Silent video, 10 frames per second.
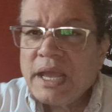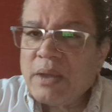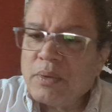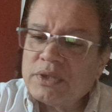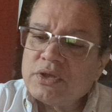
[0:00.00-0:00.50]

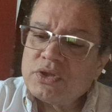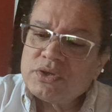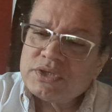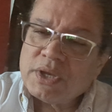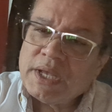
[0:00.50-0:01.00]
And what they'll do
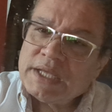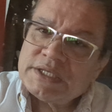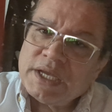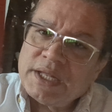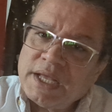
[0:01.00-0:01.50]
is they'll
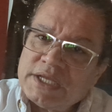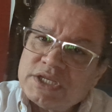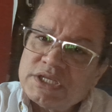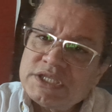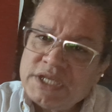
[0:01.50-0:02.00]
cut you a
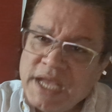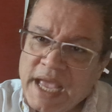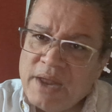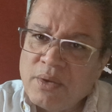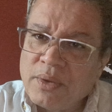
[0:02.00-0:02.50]
nice
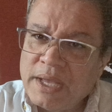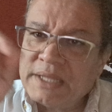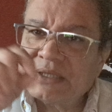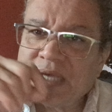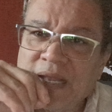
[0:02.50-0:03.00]
channel
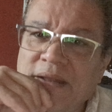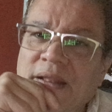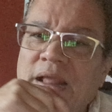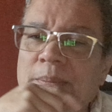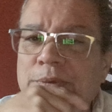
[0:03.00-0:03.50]
inside of the
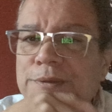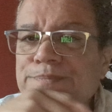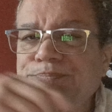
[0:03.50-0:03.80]
lumber.